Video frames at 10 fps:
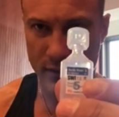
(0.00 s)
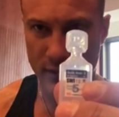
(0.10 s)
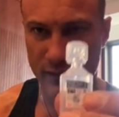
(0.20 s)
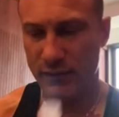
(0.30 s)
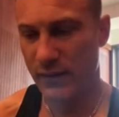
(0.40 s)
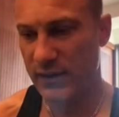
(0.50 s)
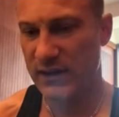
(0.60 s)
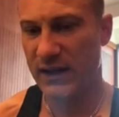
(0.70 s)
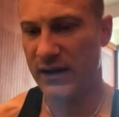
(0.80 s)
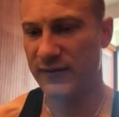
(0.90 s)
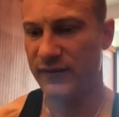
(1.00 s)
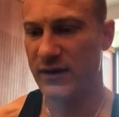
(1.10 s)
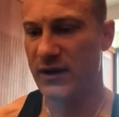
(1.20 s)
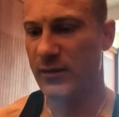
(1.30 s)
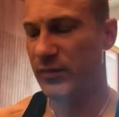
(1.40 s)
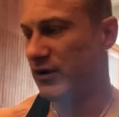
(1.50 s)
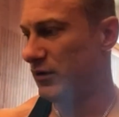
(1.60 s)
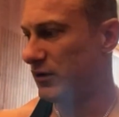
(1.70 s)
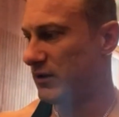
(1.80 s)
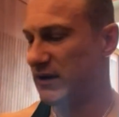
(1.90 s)
so any kind of
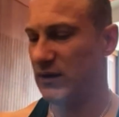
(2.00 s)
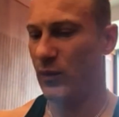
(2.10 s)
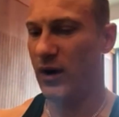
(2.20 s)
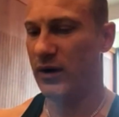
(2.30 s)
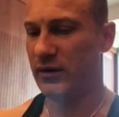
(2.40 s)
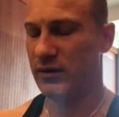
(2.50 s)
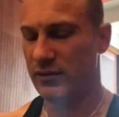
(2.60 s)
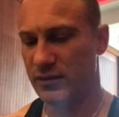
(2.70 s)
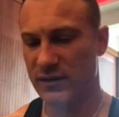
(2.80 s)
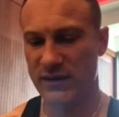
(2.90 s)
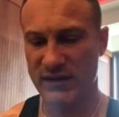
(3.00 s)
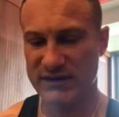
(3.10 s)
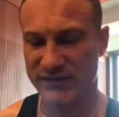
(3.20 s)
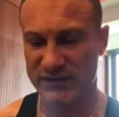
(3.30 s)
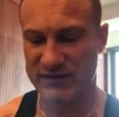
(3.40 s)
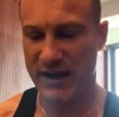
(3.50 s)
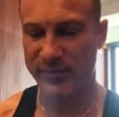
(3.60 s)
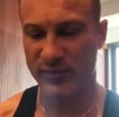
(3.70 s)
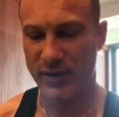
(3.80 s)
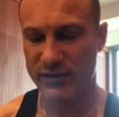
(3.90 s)
pure, clean water. A different type
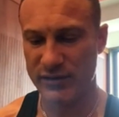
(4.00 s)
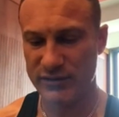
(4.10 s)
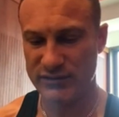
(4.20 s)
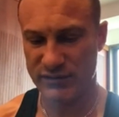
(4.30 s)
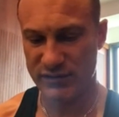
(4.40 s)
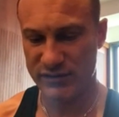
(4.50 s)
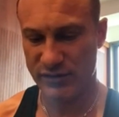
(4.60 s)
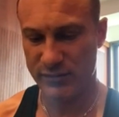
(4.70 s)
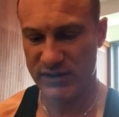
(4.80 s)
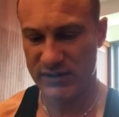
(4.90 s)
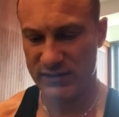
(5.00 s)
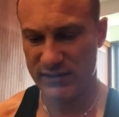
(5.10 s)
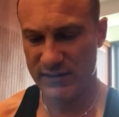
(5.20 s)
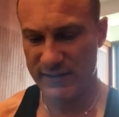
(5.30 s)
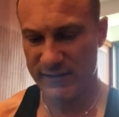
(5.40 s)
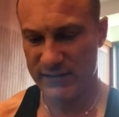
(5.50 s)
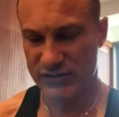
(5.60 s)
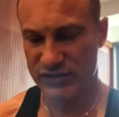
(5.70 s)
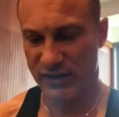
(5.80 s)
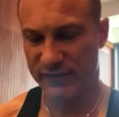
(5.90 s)
of water used will determine the
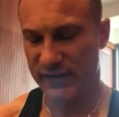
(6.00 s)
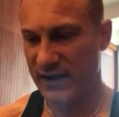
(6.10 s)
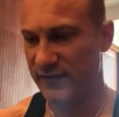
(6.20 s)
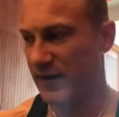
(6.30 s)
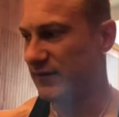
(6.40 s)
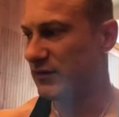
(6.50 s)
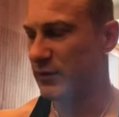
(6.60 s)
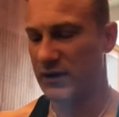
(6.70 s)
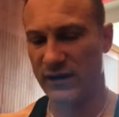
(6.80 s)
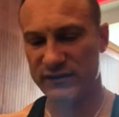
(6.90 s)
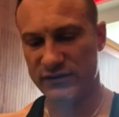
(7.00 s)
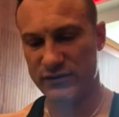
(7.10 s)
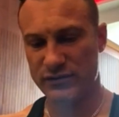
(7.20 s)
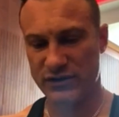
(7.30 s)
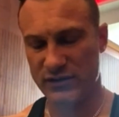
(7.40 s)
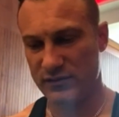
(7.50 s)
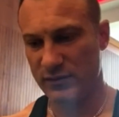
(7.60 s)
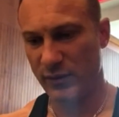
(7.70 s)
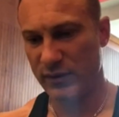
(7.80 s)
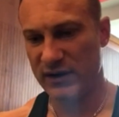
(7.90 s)
shelf life after reconstitution,
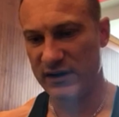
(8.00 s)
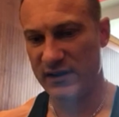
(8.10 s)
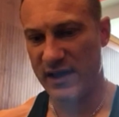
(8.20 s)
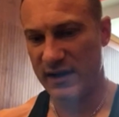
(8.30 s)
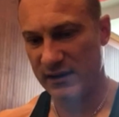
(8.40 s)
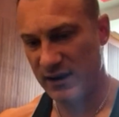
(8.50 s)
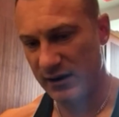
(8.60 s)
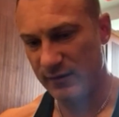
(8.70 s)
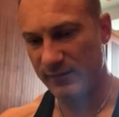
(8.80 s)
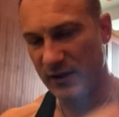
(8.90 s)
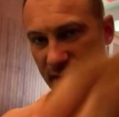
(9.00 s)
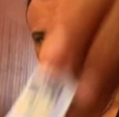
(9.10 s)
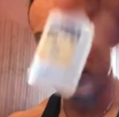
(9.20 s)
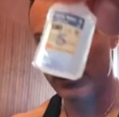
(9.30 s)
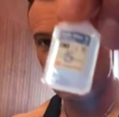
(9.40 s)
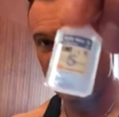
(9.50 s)
but we'll get into that later. I'm just using